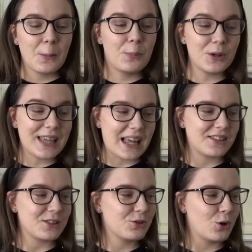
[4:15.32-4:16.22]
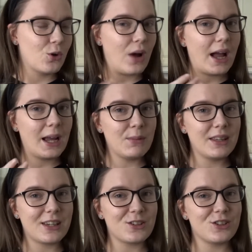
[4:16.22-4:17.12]
But yes, so I'm in
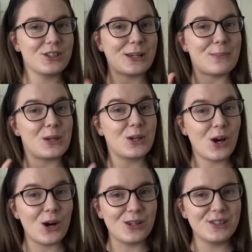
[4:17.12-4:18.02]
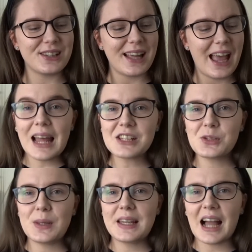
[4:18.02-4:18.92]
the kitchen today because
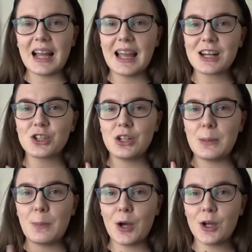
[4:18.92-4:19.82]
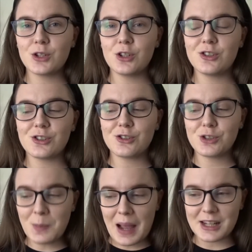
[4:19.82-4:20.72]
last week I actually purchased
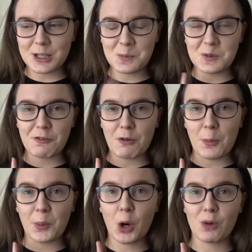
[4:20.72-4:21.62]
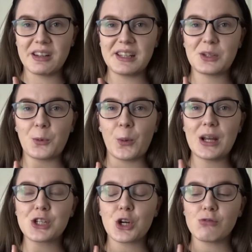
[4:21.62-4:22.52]
some items from Currys
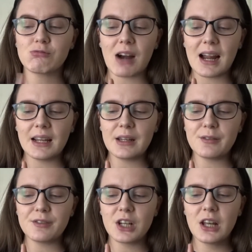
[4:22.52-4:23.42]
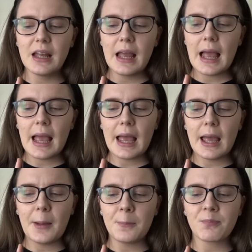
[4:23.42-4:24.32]
which arrived,
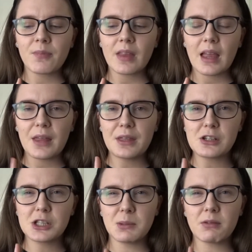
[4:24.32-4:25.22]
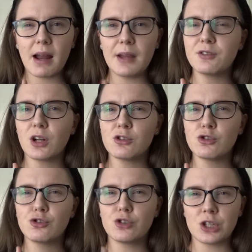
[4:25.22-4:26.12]
I think some arrived on
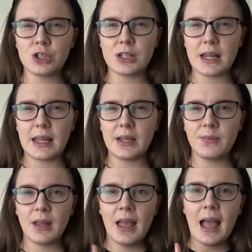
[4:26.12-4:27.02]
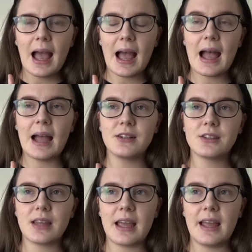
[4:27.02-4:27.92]
Sunday, and
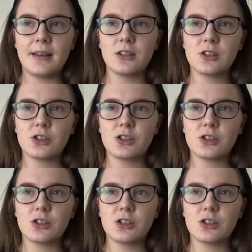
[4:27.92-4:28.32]
then